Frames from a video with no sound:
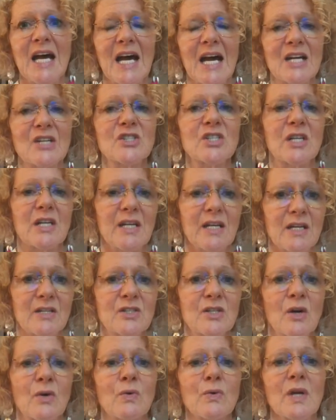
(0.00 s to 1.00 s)
Actually, I
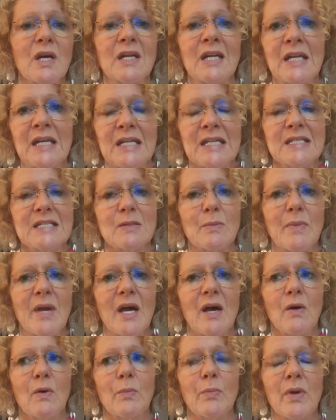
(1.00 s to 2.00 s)
don't, and I need some
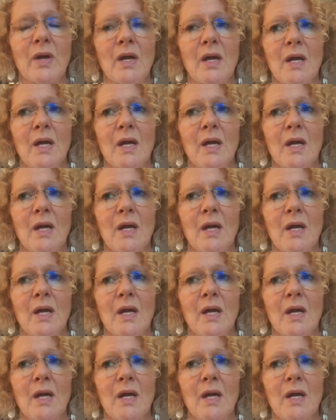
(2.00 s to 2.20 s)
help.